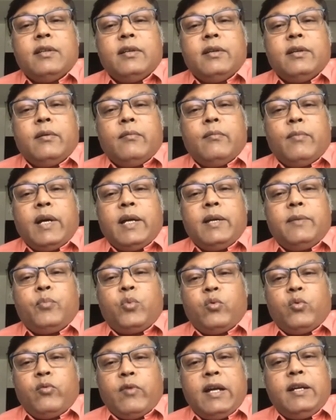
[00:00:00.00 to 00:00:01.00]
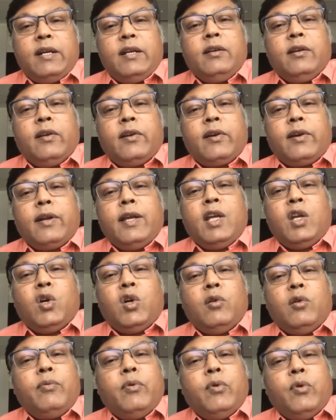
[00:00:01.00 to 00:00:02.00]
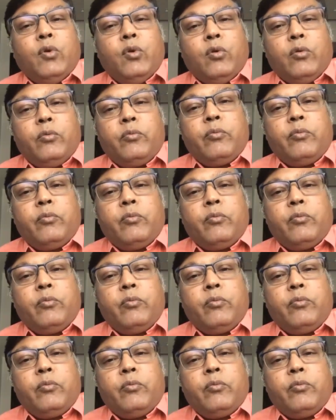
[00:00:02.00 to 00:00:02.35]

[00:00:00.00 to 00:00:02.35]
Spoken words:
by providing a ray of hope,